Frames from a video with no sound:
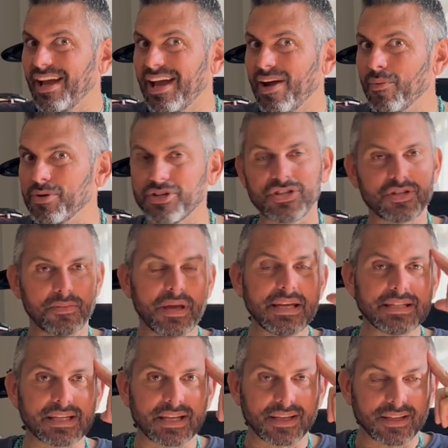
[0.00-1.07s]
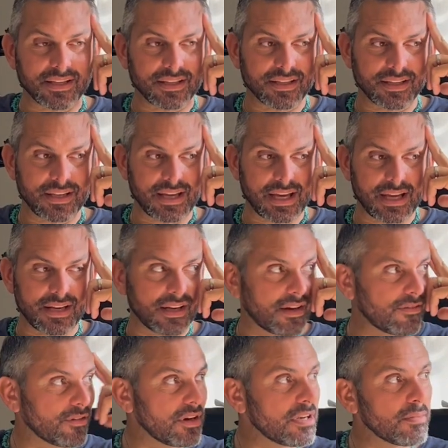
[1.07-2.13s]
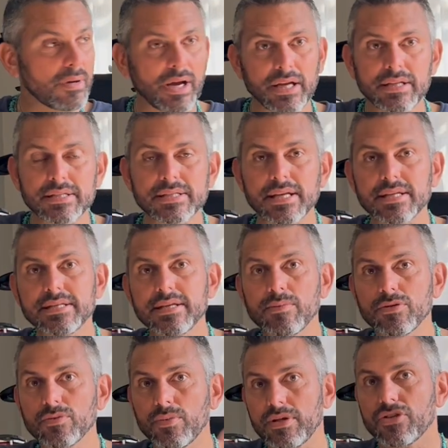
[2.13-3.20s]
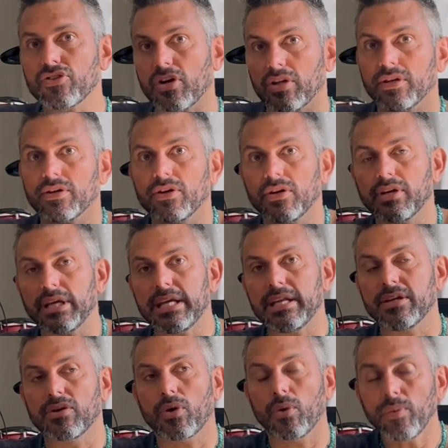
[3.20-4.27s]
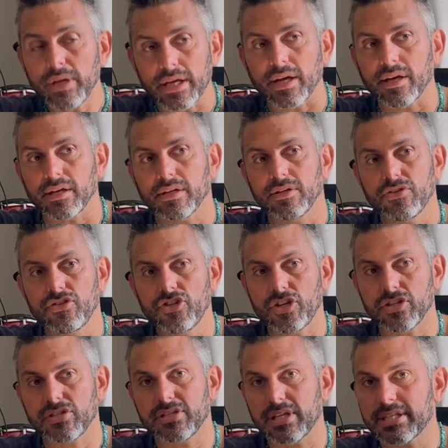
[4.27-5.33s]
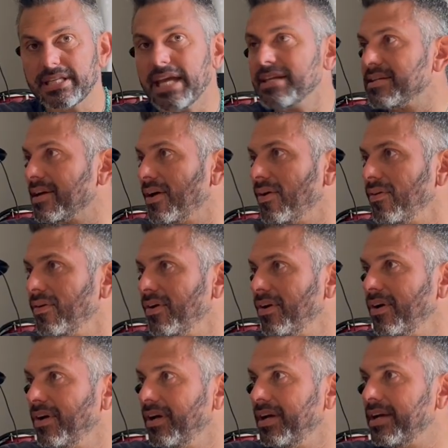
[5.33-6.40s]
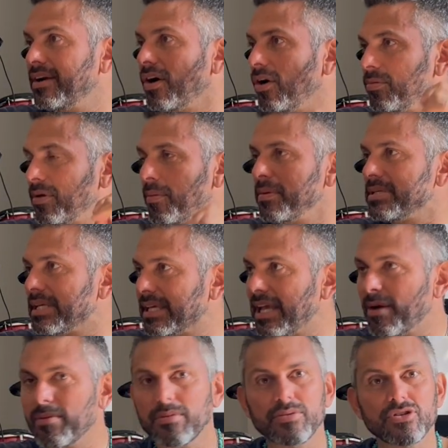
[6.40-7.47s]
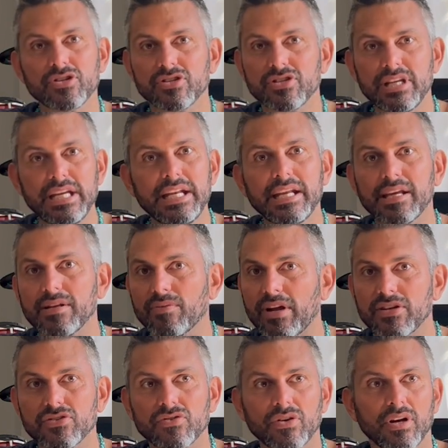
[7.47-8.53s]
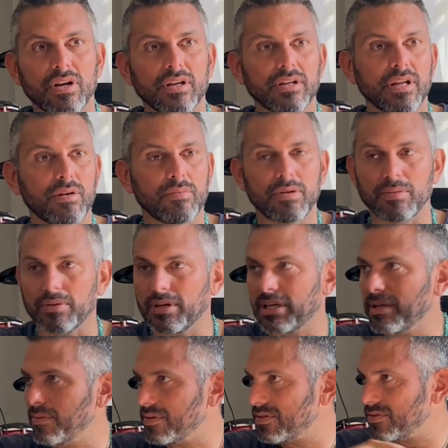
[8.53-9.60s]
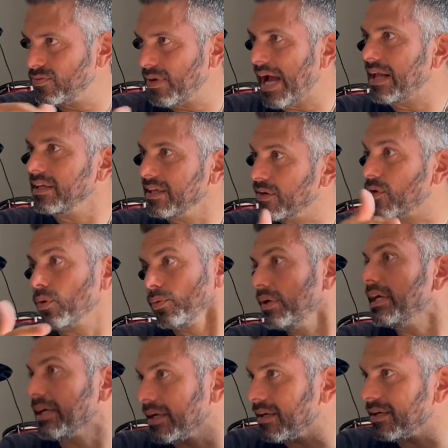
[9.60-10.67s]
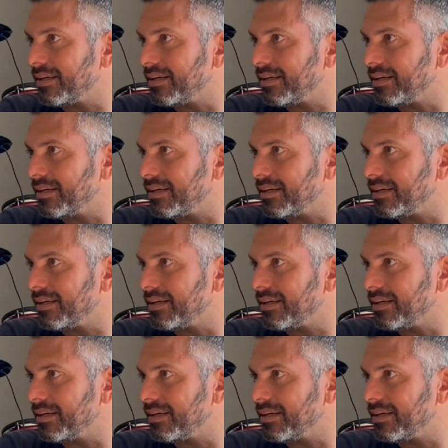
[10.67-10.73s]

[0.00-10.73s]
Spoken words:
which is amazing. And a friend of mine says he was with Charlie Kirk in Korea just 6 days ago. He called me up. He's like, we were just eating in a restaurant, and he was rallying Korea,